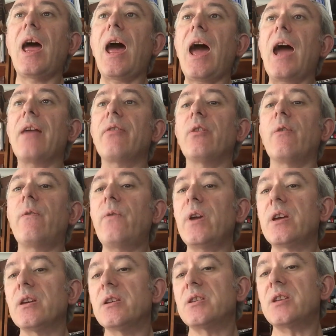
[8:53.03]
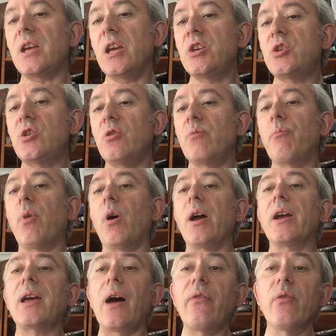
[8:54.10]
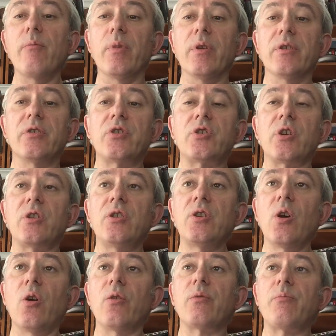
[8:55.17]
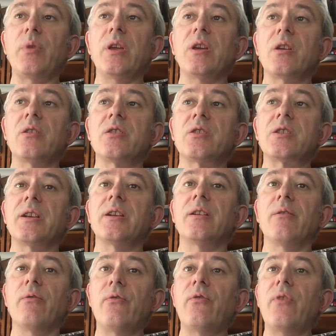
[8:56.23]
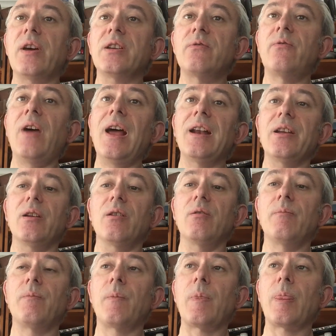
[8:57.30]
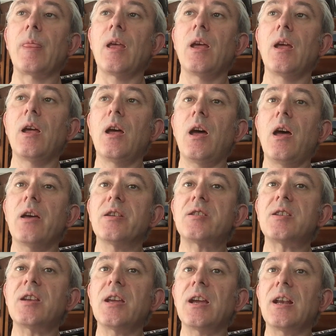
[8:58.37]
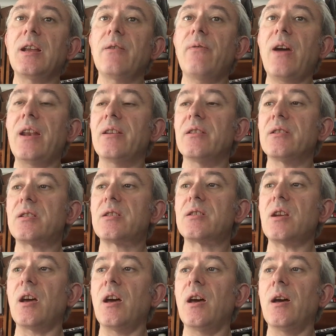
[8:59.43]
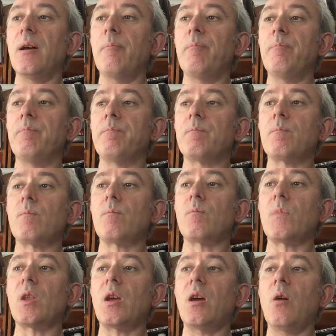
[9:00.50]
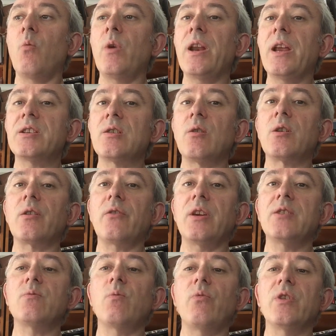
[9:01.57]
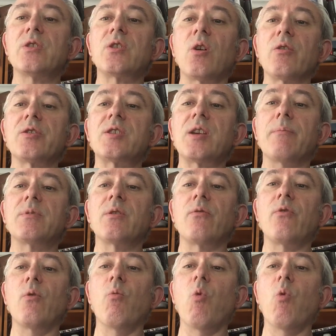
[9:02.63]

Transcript: And the figures issued by governments should not be considered at face value as single events. We need to look at this concept of the